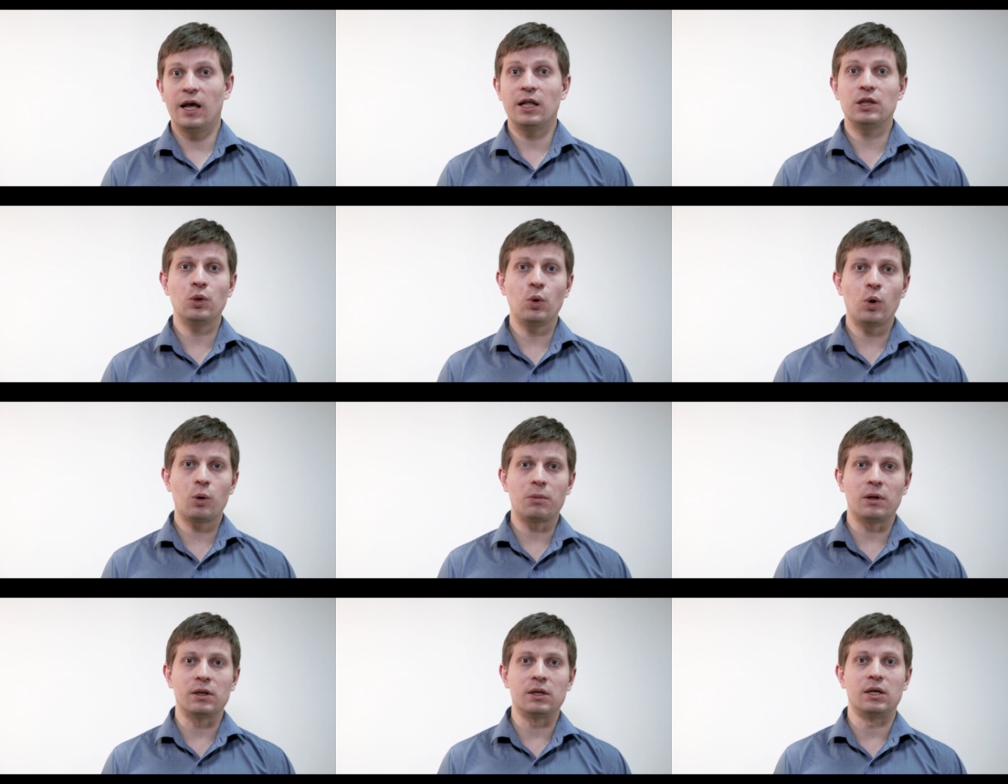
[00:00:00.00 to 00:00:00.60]
And
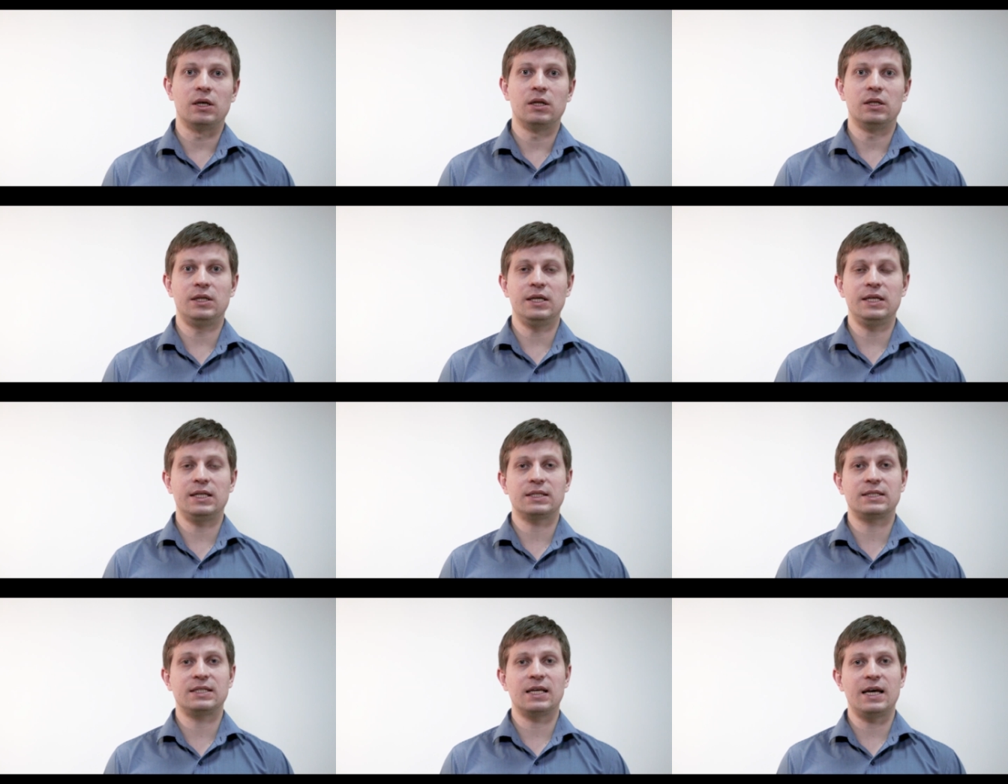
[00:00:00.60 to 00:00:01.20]
normally,
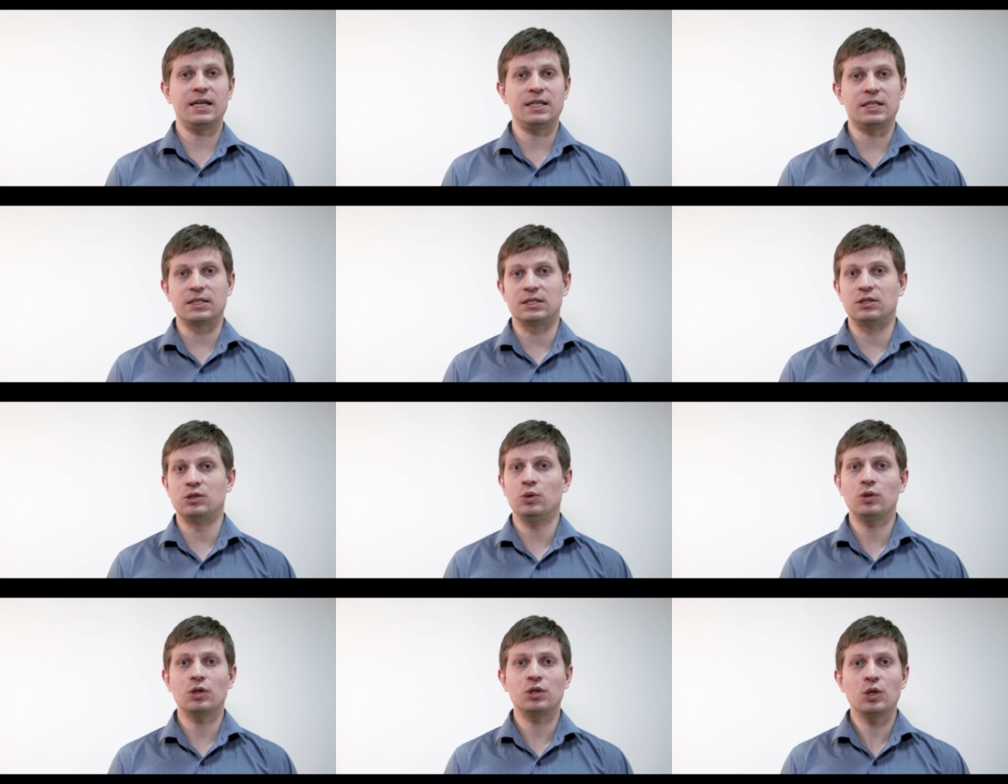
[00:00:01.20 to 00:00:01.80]
data
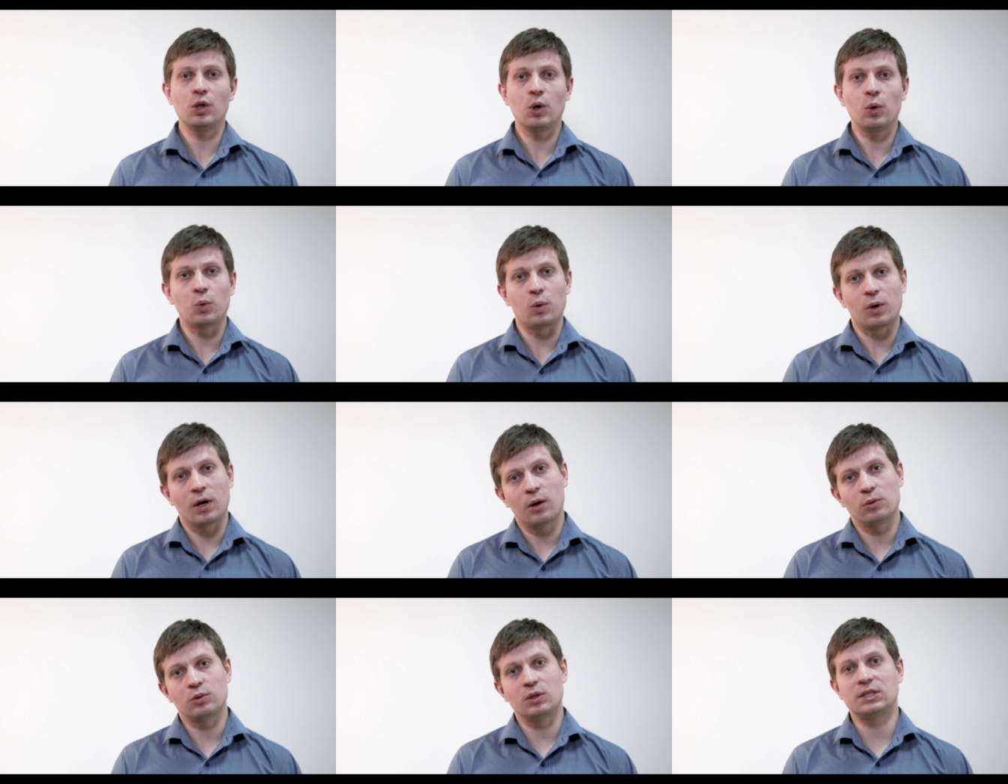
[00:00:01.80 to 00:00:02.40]
scientists do not know
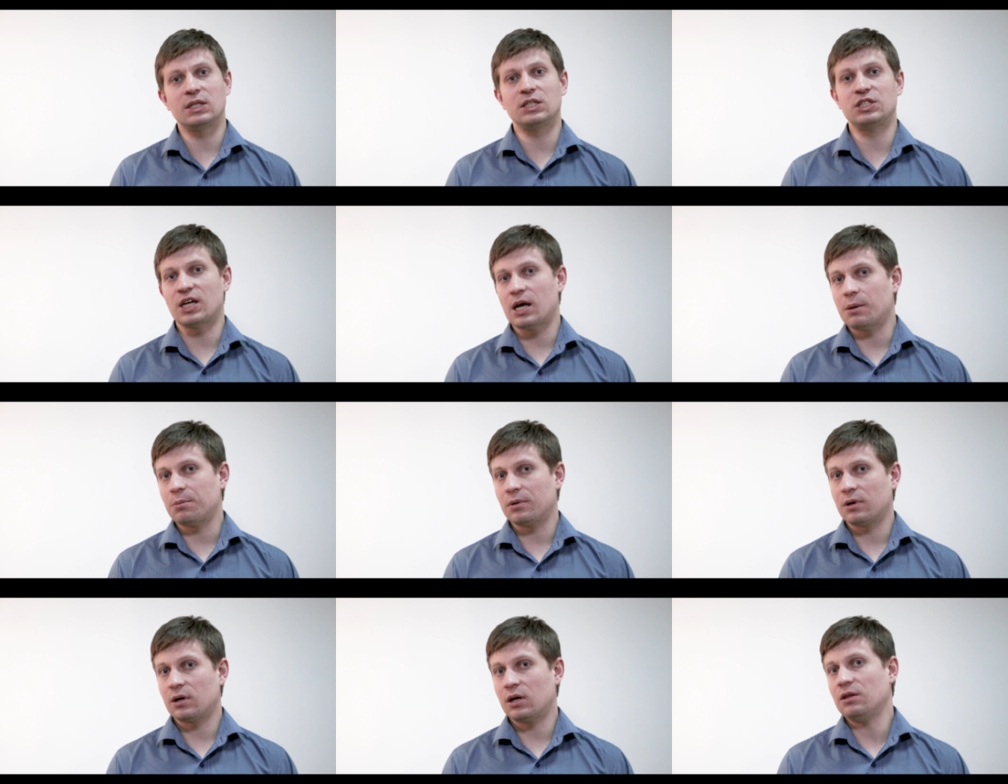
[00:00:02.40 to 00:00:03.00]
how to set
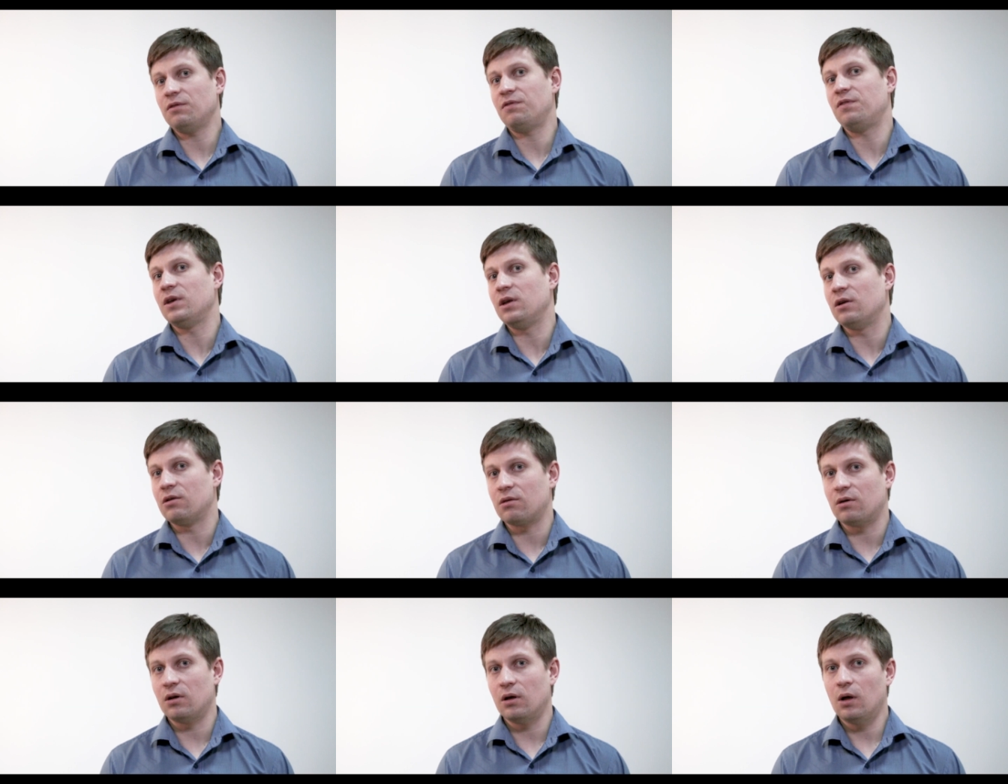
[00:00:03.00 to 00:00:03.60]
up,
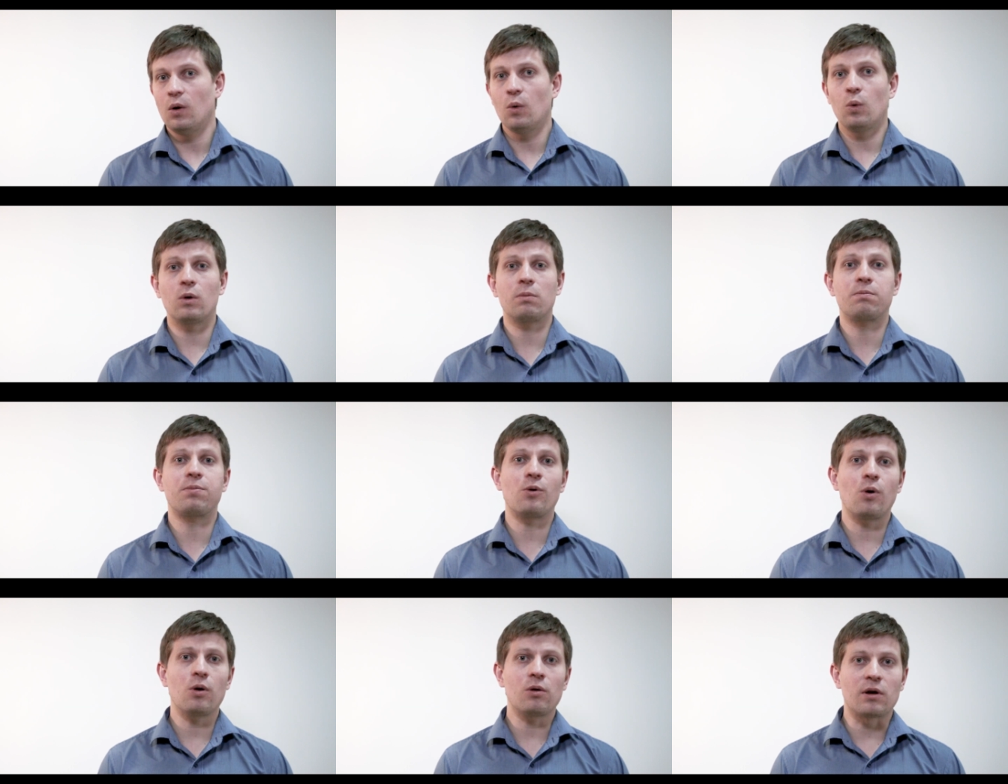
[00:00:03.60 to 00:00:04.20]
configure,
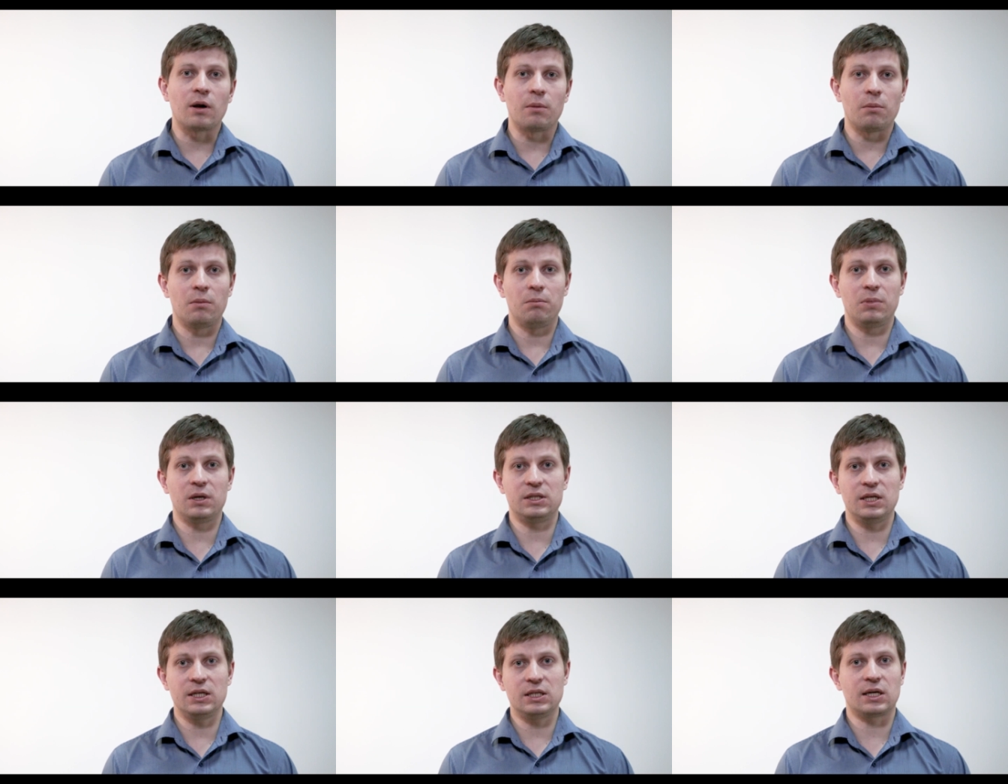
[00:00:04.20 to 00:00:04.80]
or program
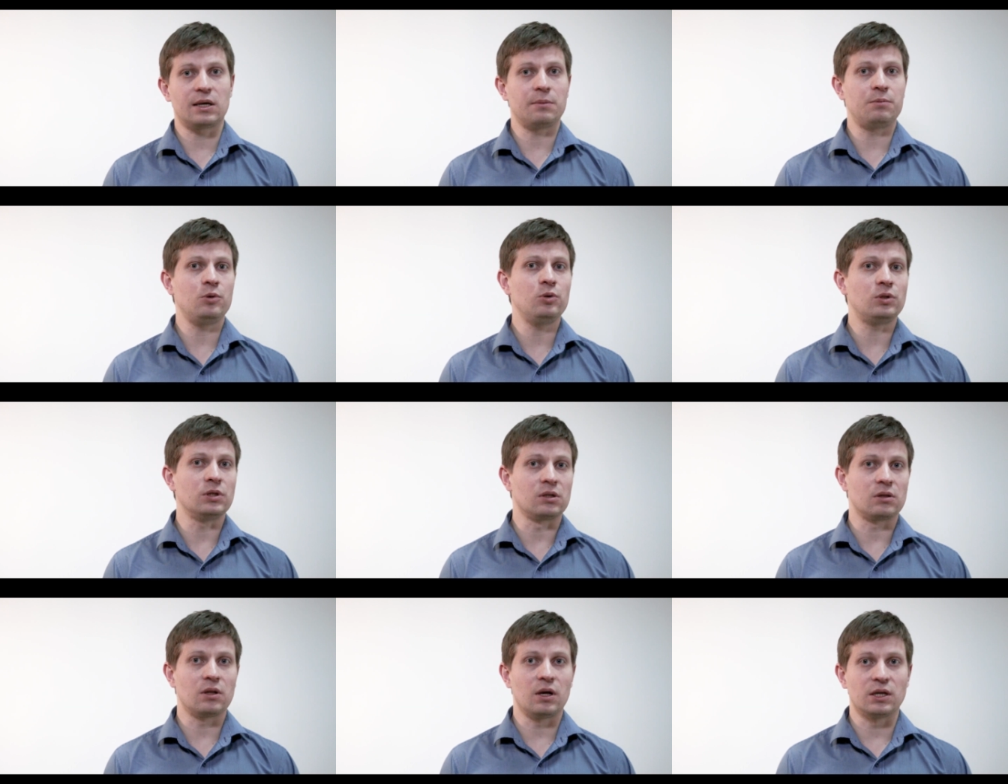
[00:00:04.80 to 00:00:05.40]
big data computing